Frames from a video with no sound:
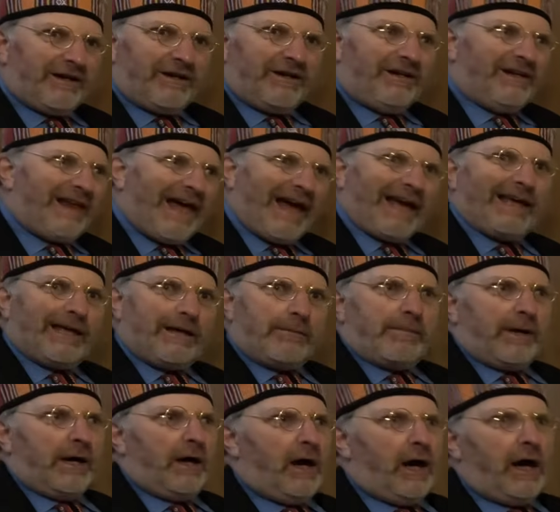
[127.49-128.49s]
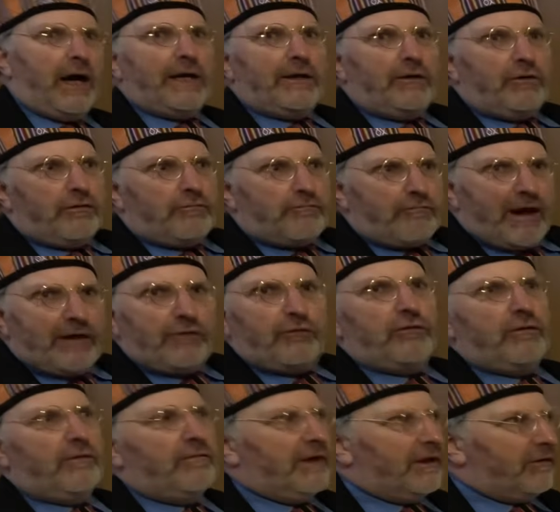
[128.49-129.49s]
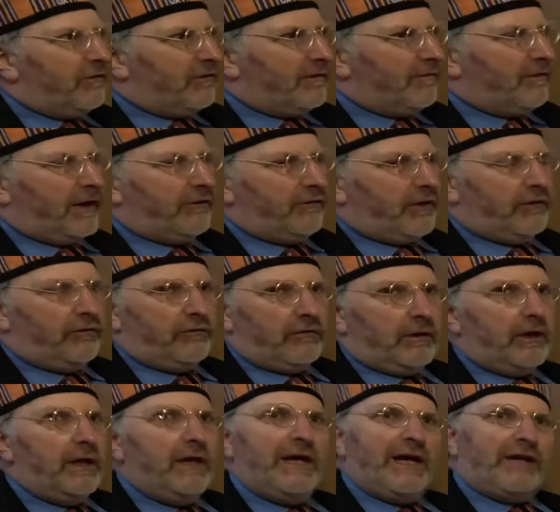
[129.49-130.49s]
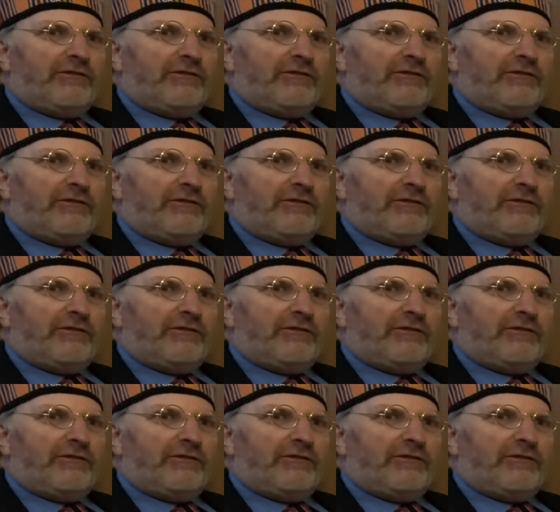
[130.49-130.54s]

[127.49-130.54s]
lagging behind the rest of its civilization.